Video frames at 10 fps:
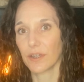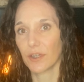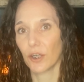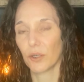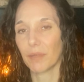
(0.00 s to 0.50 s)

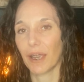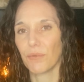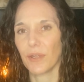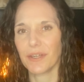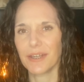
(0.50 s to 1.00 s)
So I
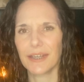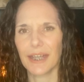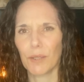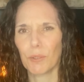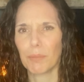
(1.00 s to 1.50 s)
felt
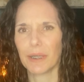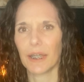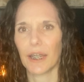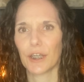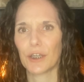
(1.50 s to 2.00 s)
today would be
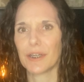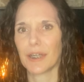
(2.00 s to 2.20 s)
a good